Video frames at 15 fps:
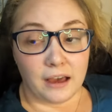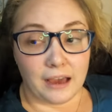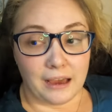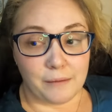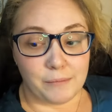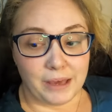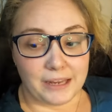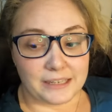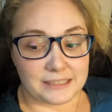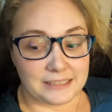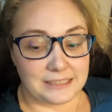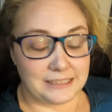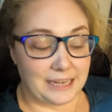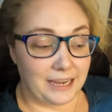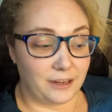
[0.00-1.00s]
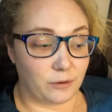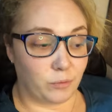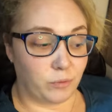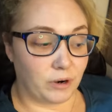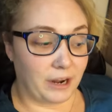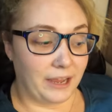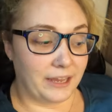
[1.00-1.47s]
I'm in a
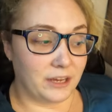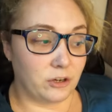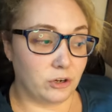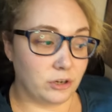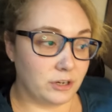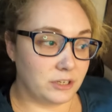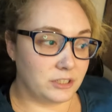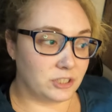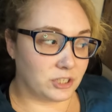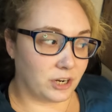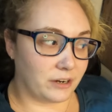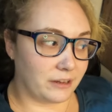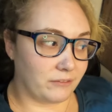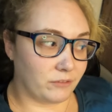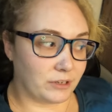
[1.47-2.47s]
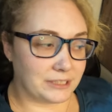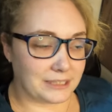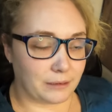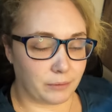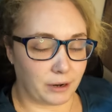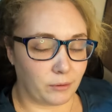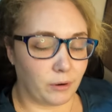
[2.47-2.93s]
state where I could start
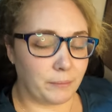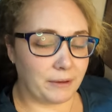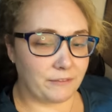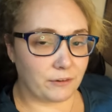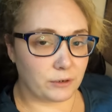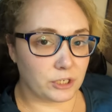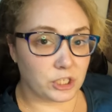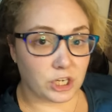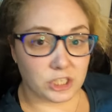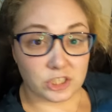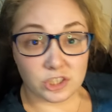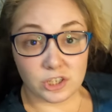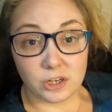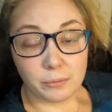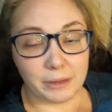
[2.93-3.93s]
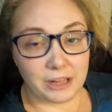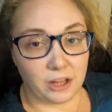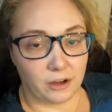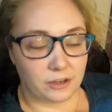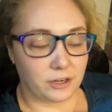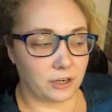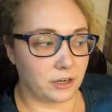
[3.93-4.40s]
invoicing, but I want my phone to charge a little bit
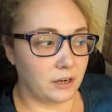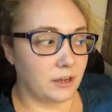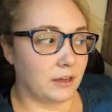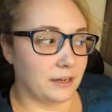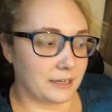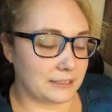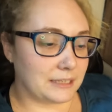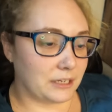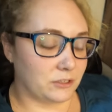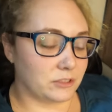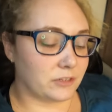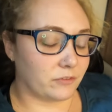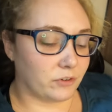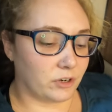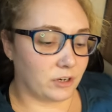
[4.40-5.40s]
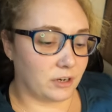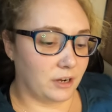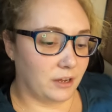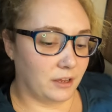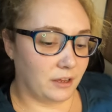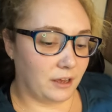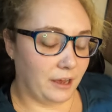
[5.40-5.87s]
longer because I use it for
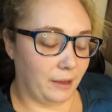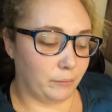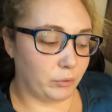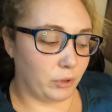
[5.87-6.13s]
um,